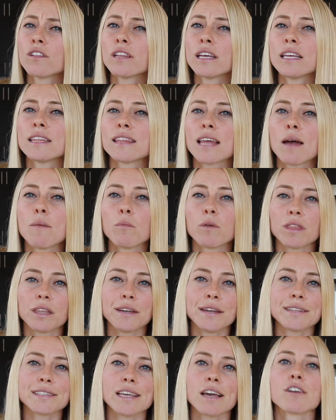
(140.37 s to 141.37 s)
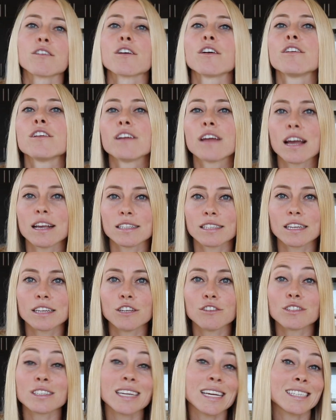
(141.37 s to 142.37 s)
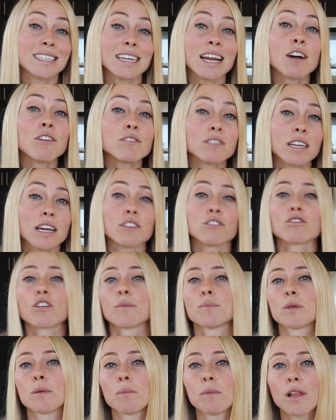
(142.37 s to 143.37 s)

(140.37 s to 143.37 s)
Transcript: link them with a discount code you guys can use test out down description